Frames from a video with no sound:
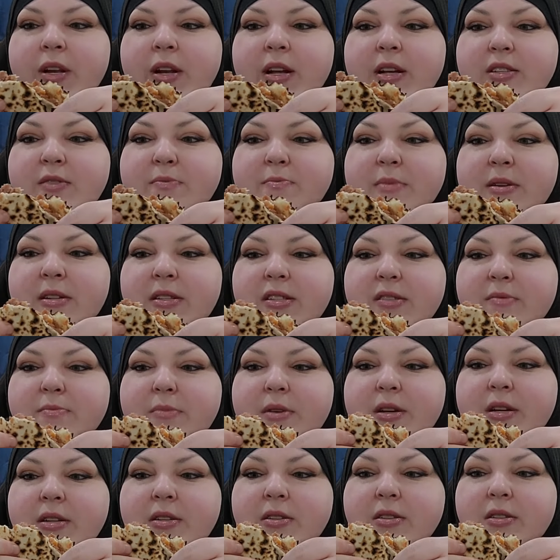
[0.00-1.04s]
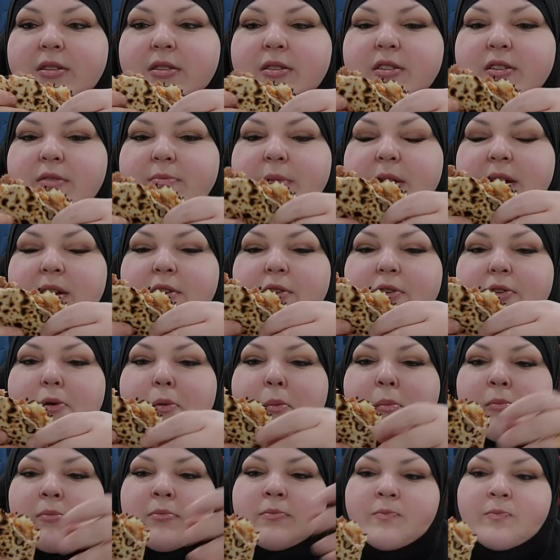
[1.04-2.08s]
It has minced meat,
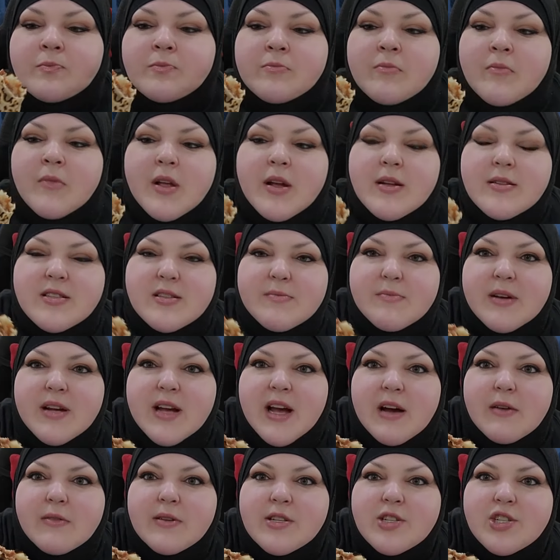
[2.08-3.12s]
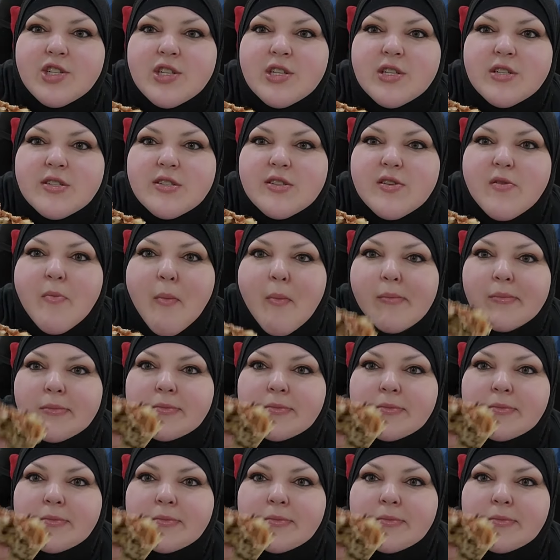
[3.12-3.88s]
tomato, and some Akawi cheese.